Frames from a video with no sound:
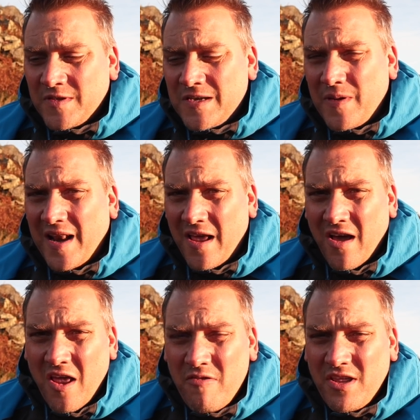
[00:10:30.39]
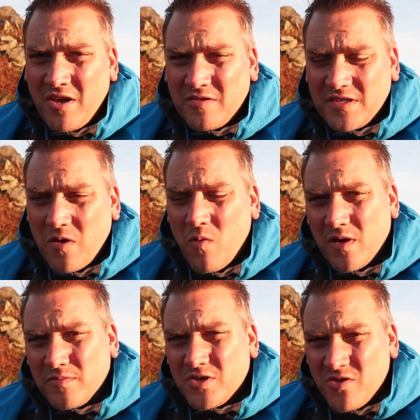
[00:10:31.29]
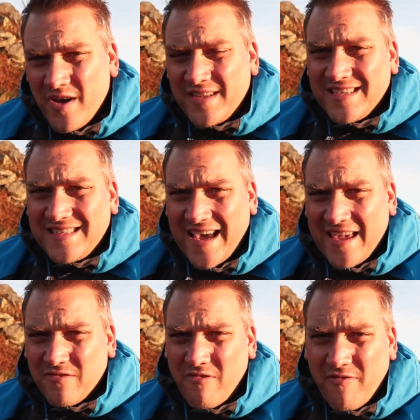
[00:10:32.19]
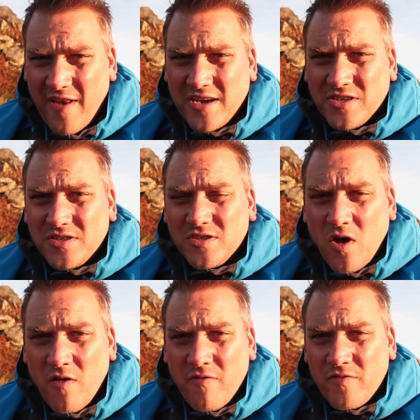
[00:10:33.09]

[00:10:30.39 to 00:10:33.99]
Typically I'll only use it when I'm trying to take the reflections off